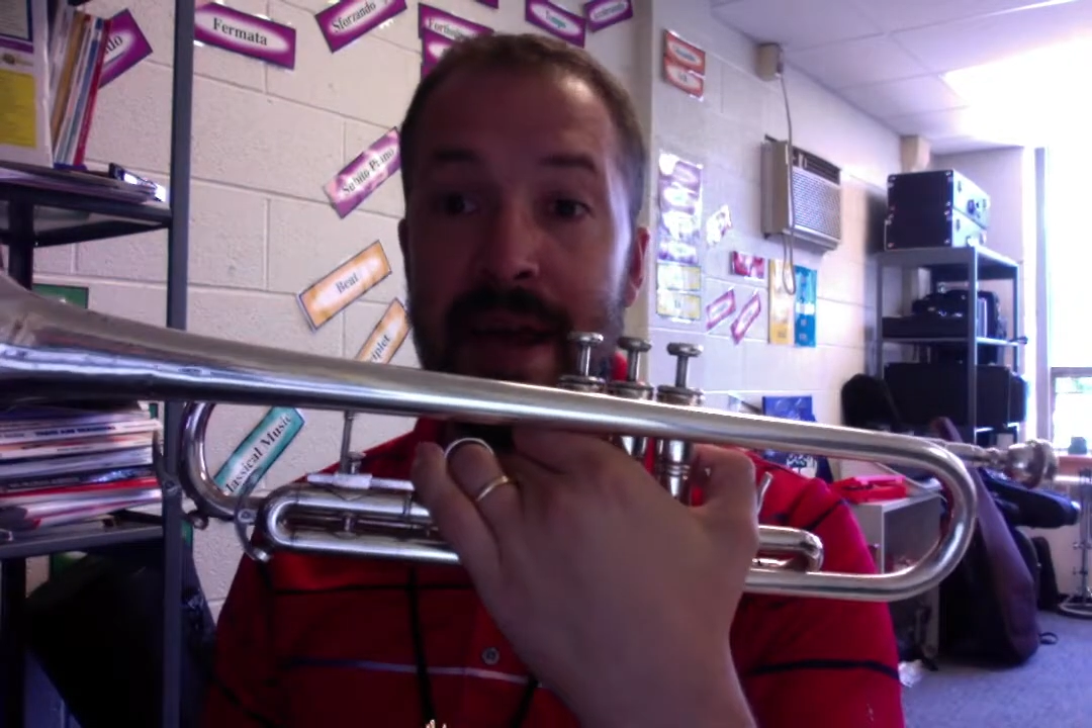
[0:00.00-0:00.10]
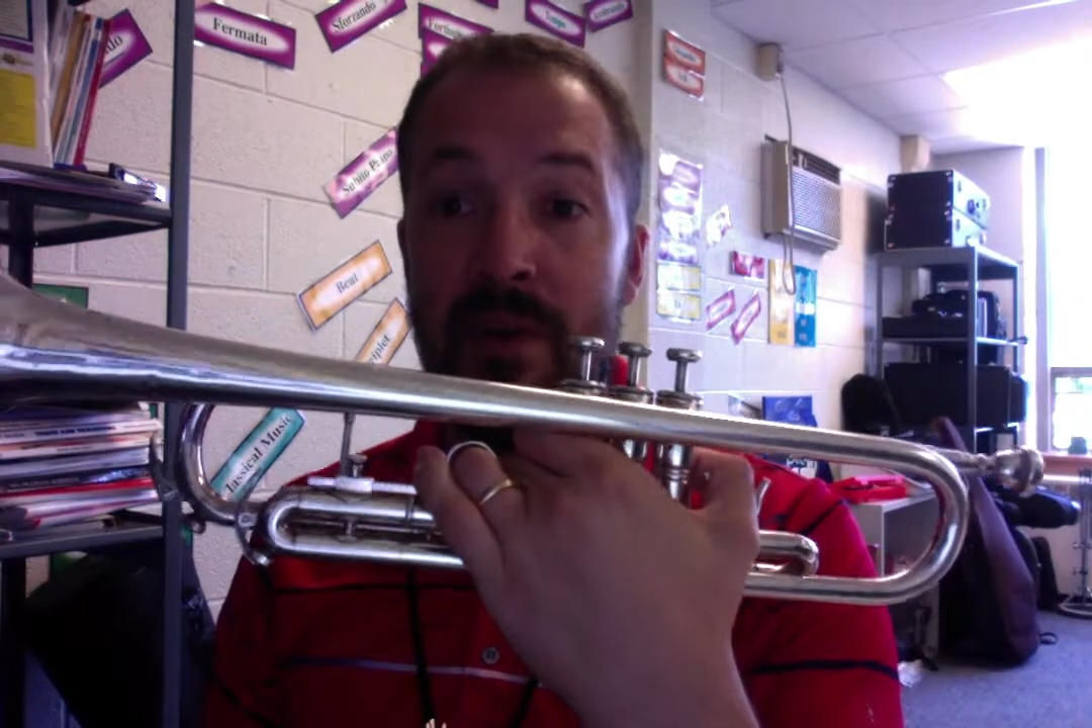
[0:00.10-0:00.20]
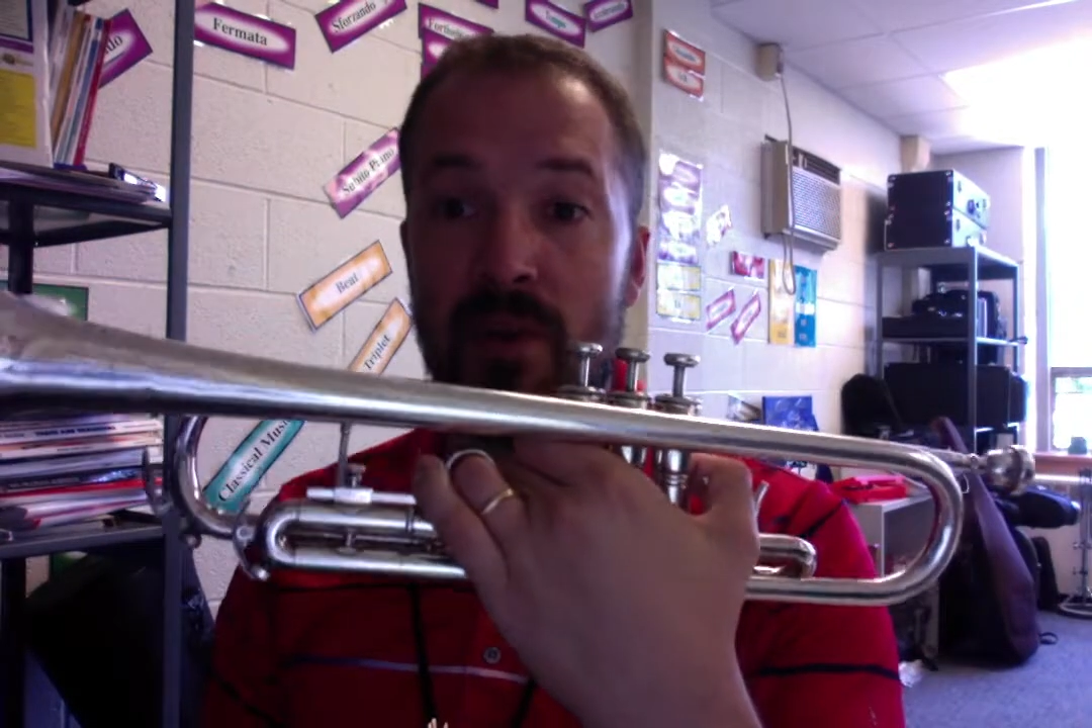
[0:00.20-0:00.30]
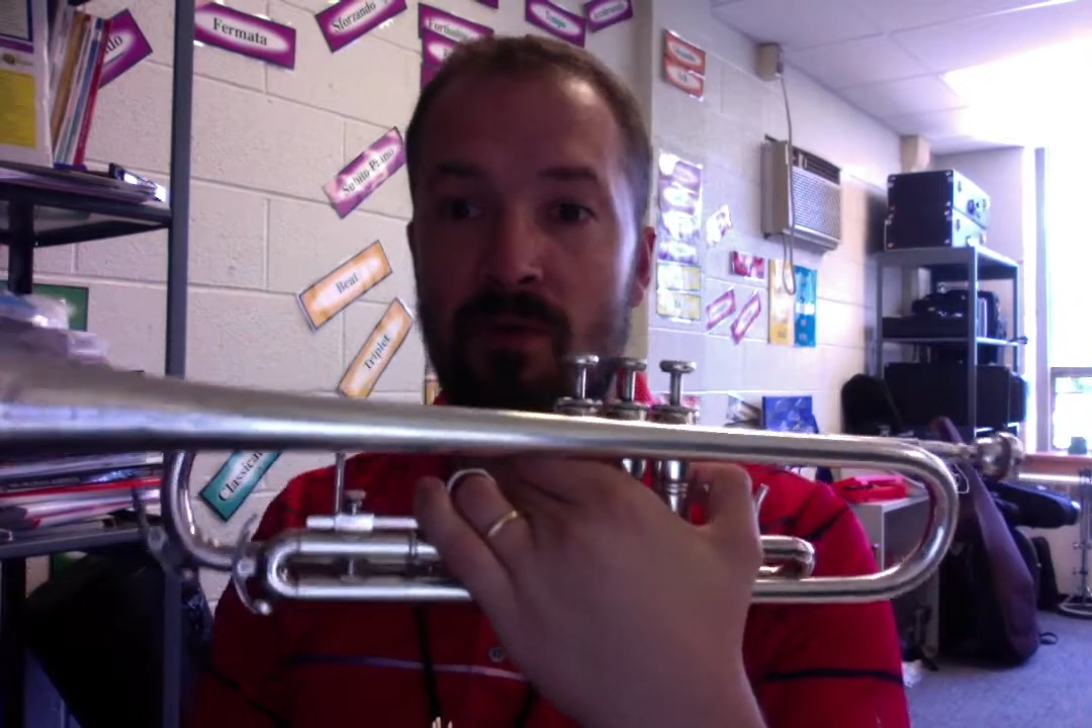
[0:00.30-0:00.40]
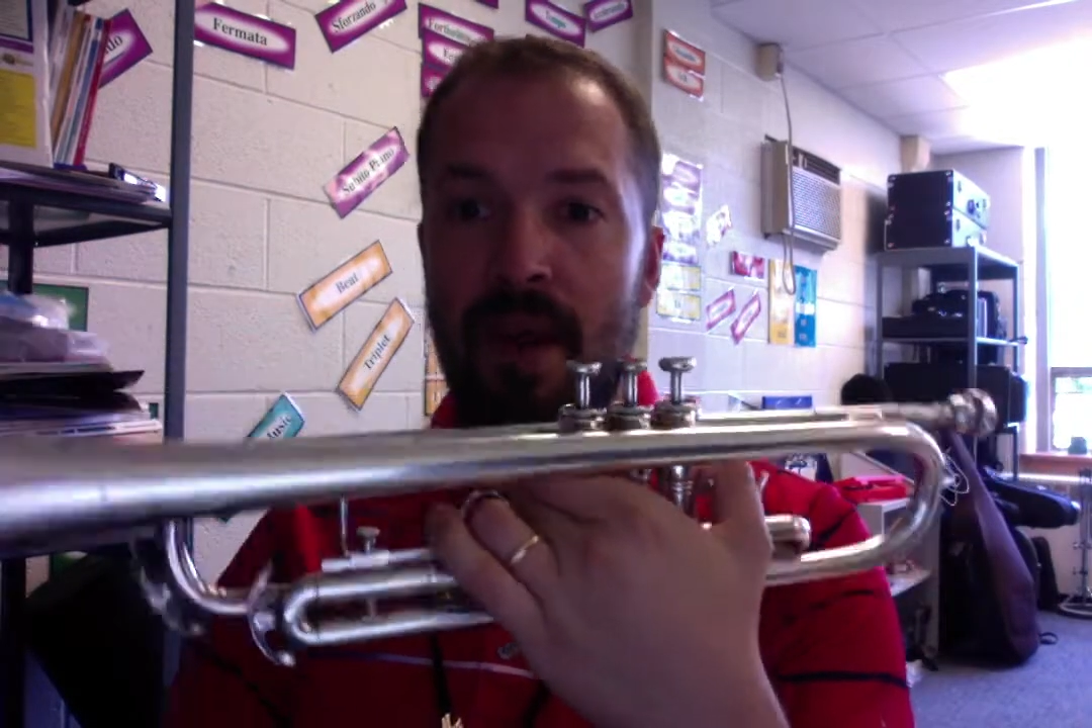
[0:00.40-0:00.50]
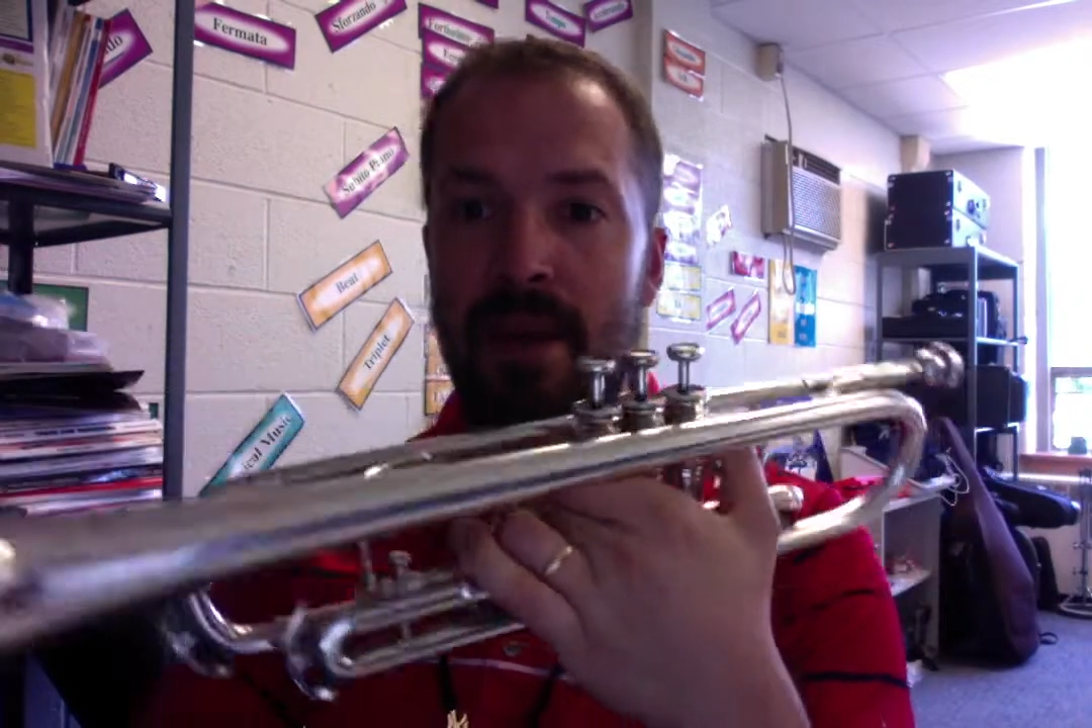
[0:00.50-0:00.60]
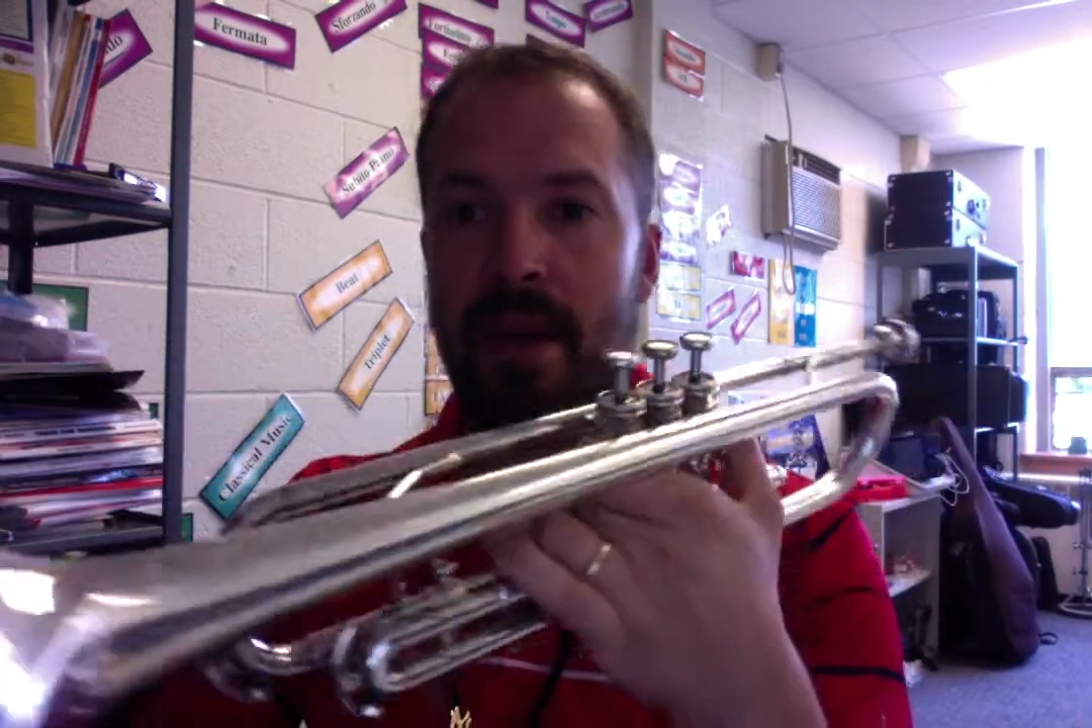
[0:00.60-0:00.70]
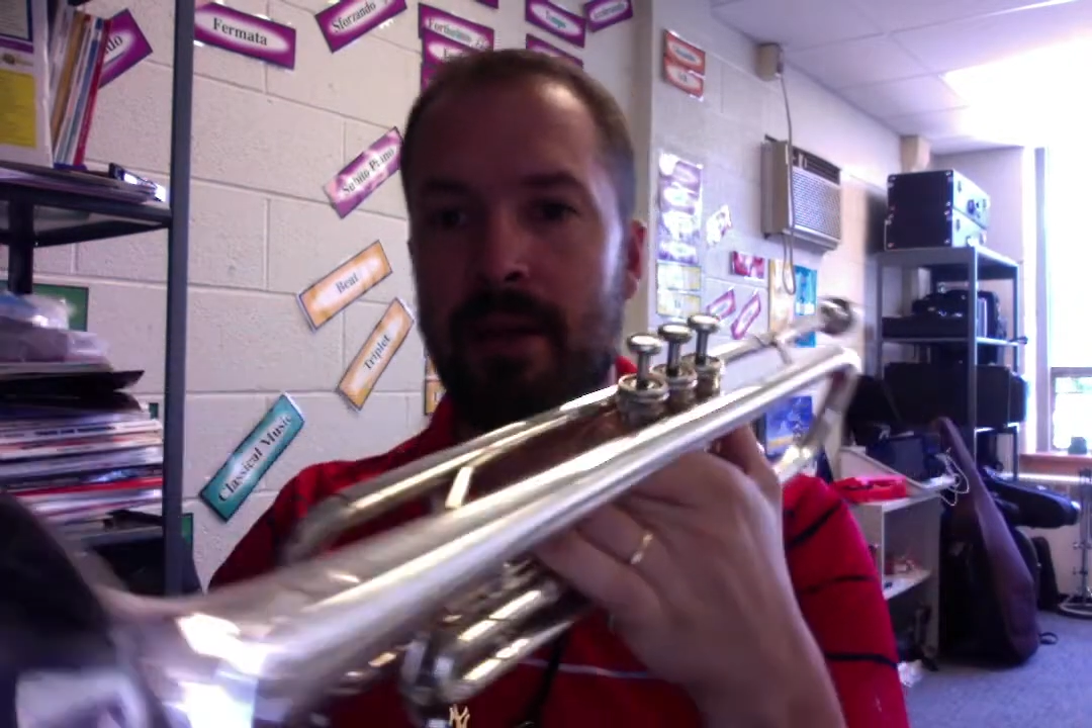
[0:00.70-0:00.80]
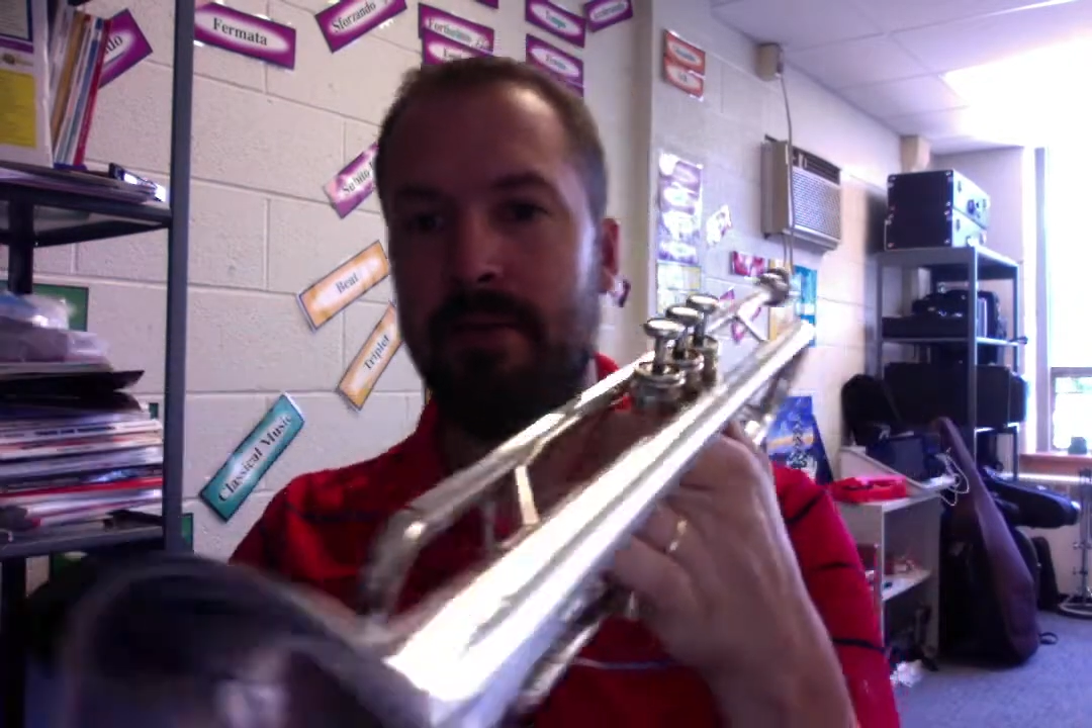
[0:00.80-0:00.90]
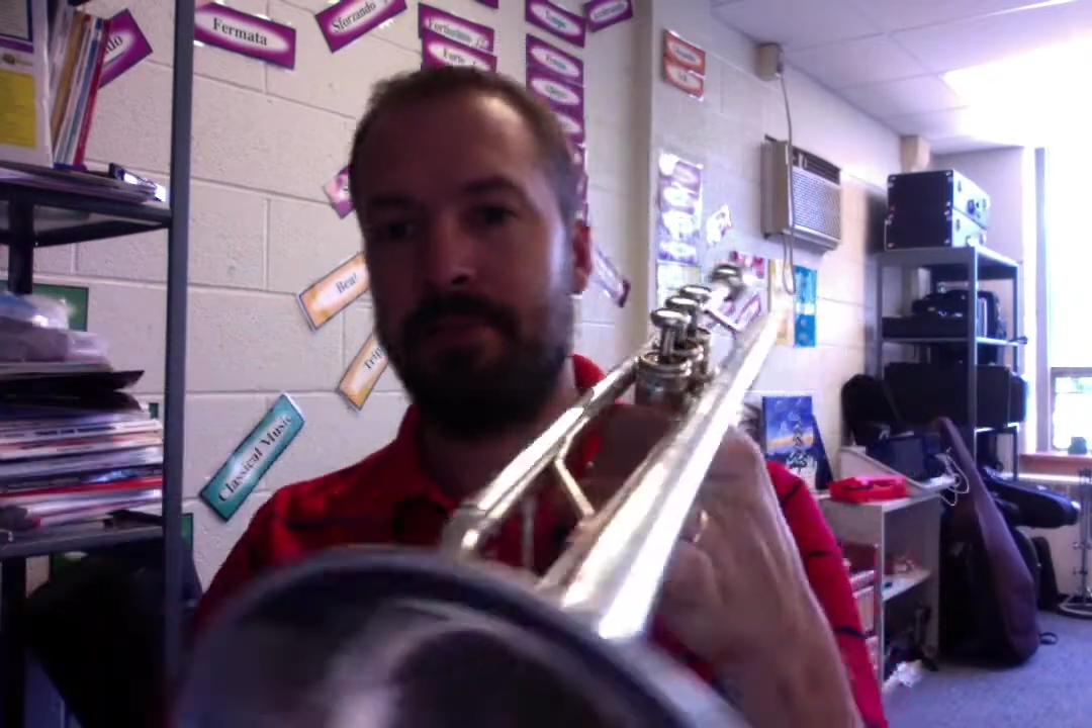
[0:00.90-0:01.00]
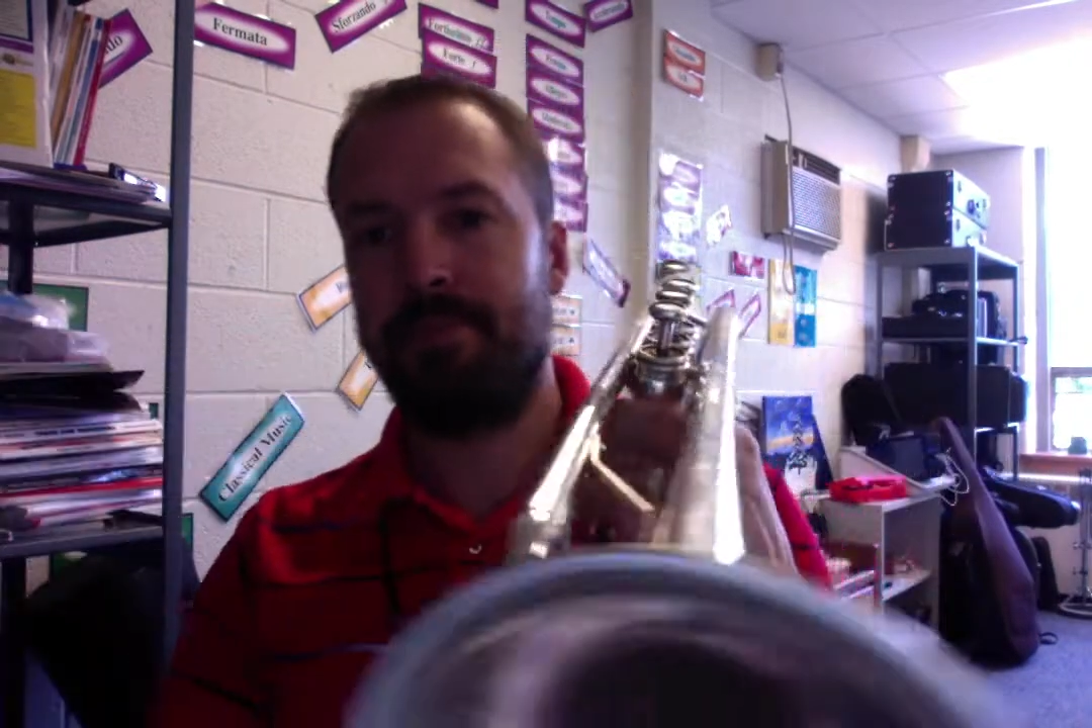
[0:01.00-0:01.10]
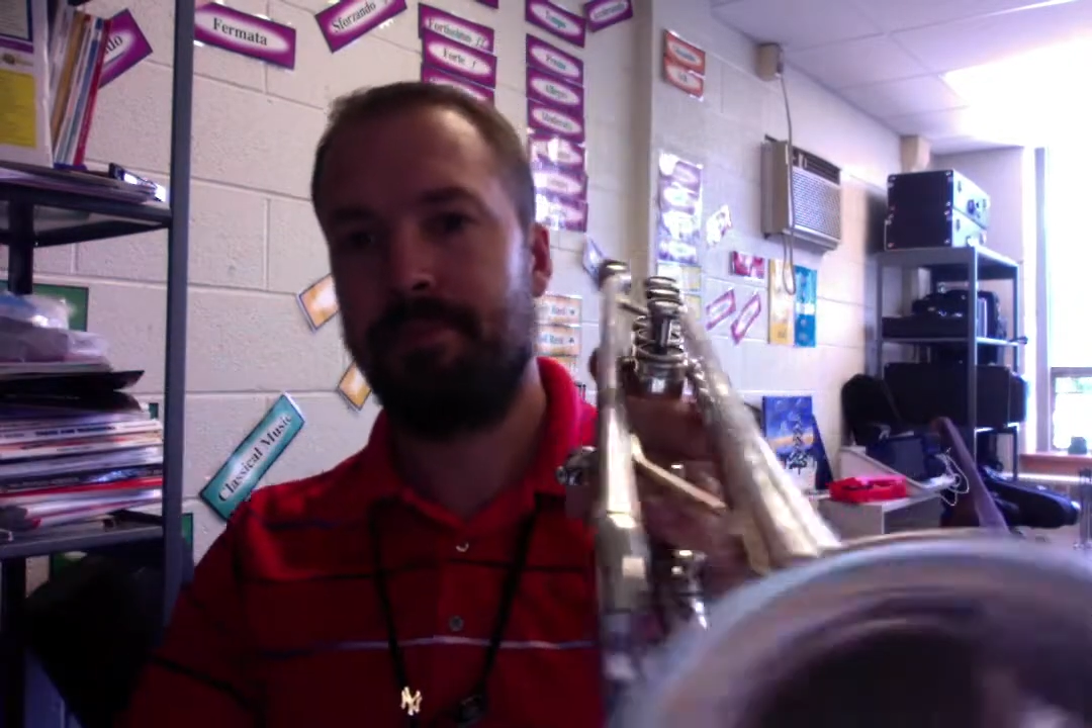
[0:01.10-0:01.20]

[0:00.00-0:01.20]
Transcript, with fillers: Now your right hand